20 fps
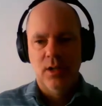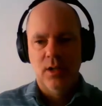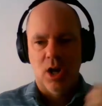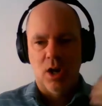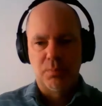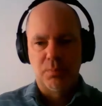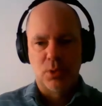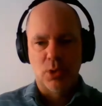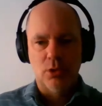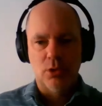
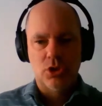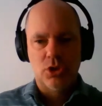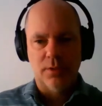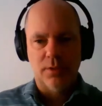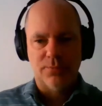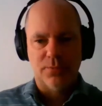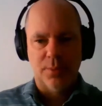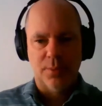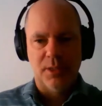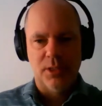approached
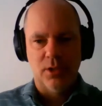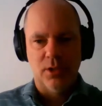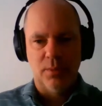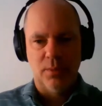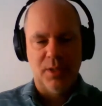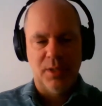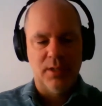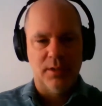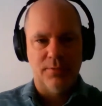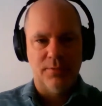it from a
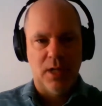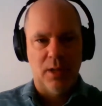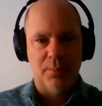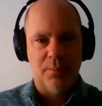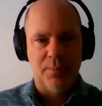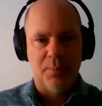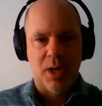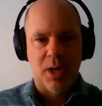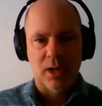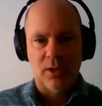European
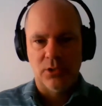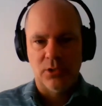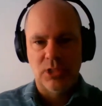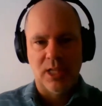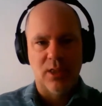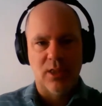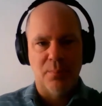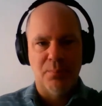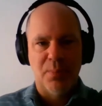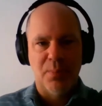development model,
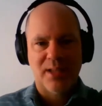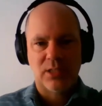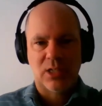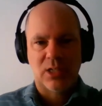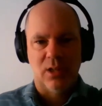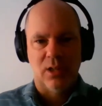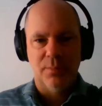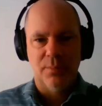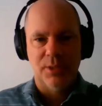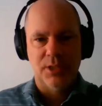say the best
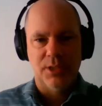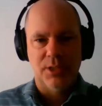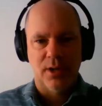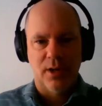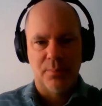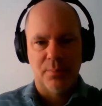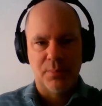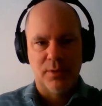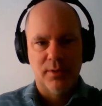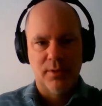club in
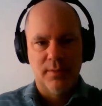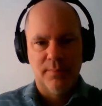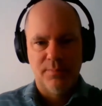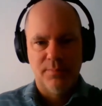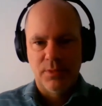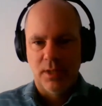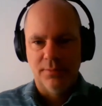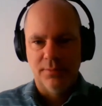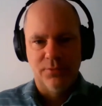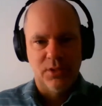Europe,
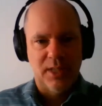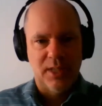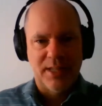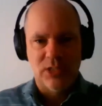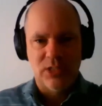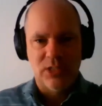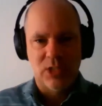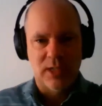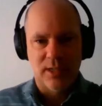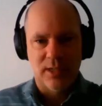
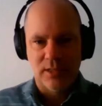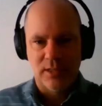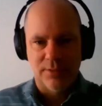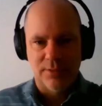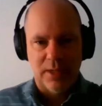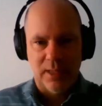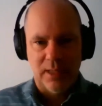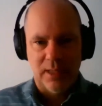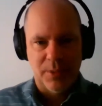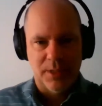Valencia
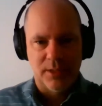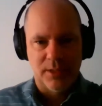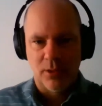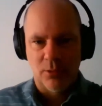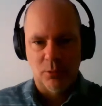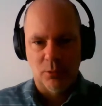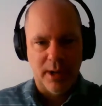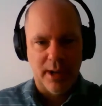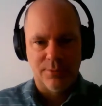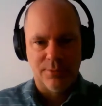development
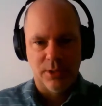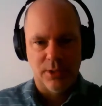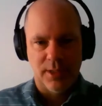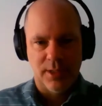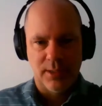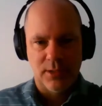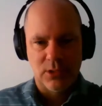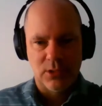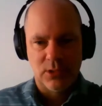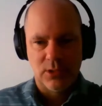or whatever it
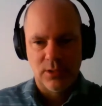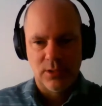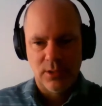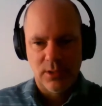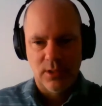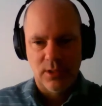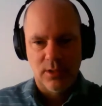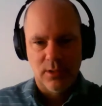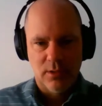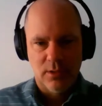is,
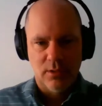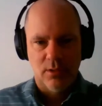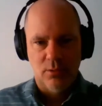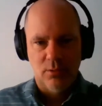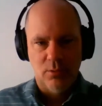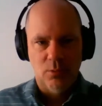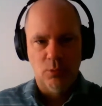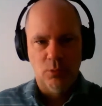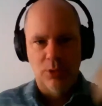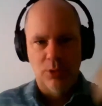
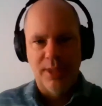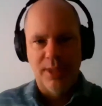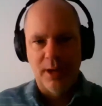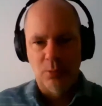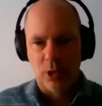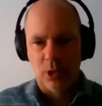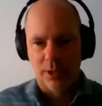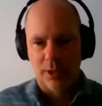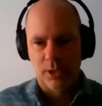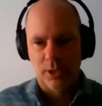would that
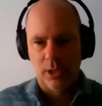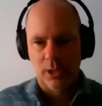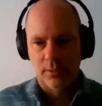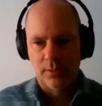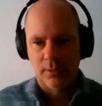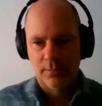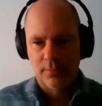work here?